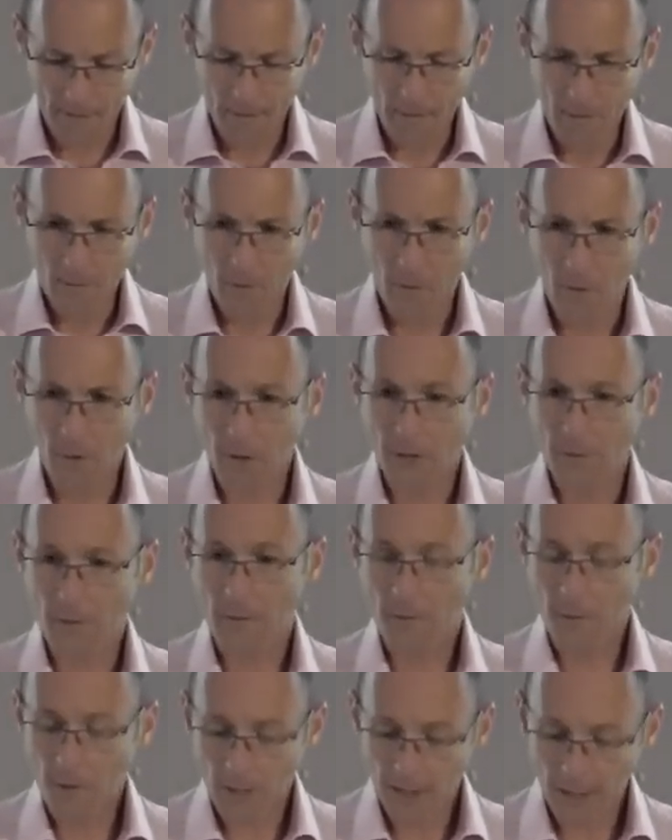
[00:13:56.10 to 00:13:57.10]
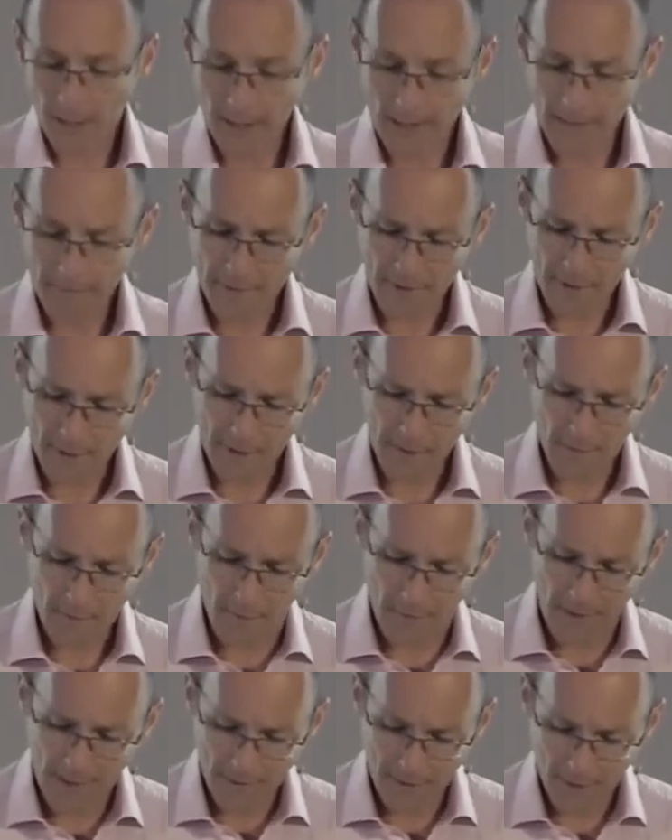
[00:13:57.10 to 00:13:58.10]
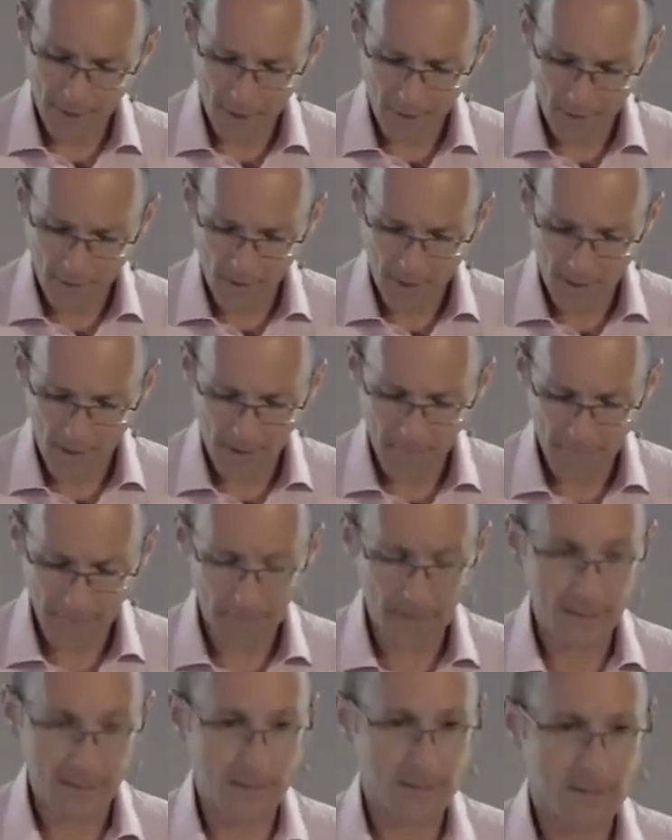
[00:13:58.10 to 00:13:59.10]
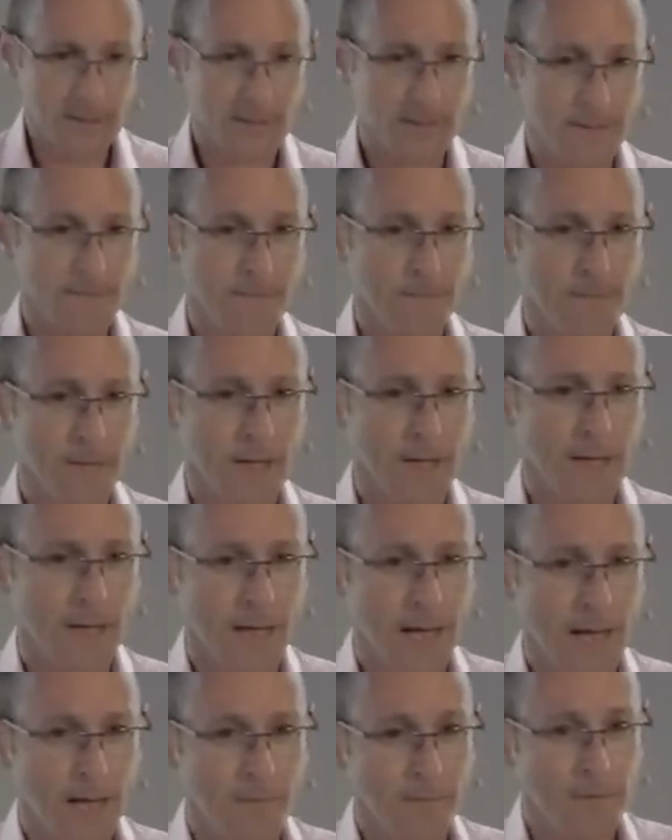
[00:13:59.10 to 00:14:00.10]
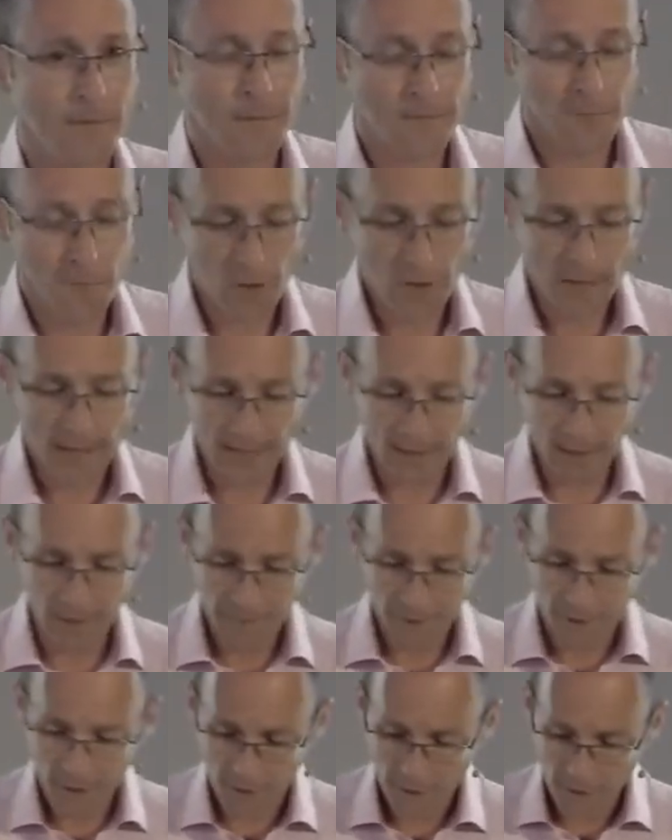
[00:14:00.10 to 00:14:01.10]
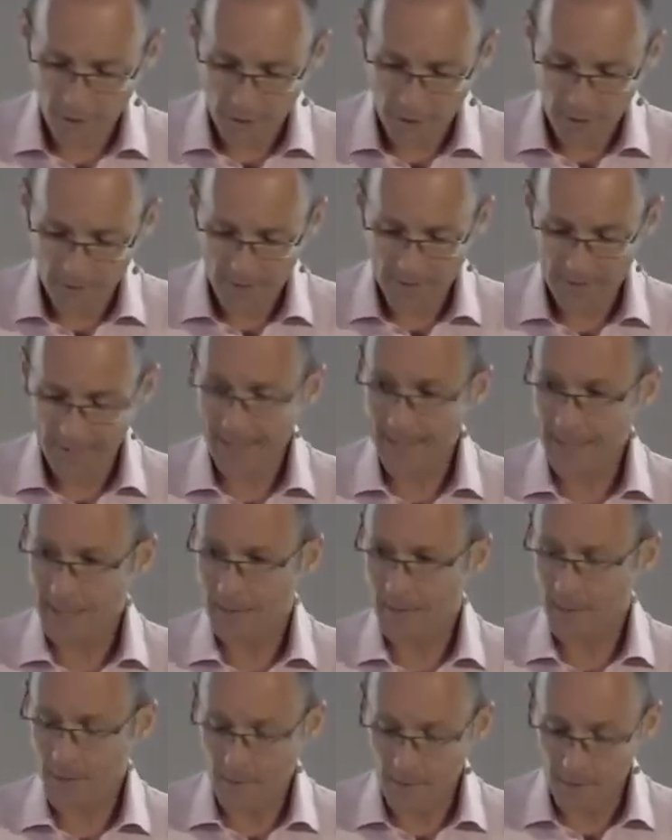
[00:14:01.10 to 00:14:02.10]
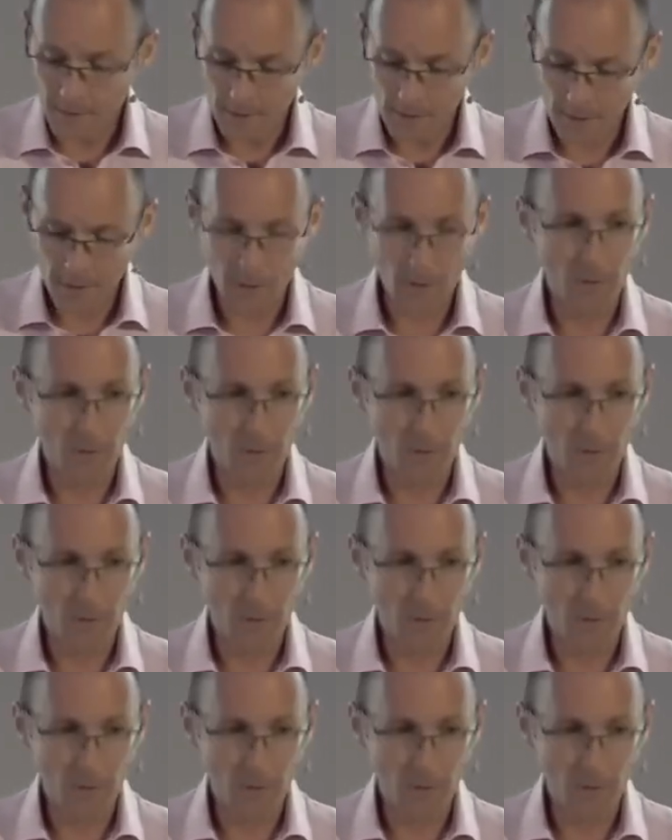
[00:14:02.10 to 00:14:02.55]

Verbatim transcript: Paul has been working in Ephesus for around two and a half years, and before heading off to Jerusalem, he takes a moment to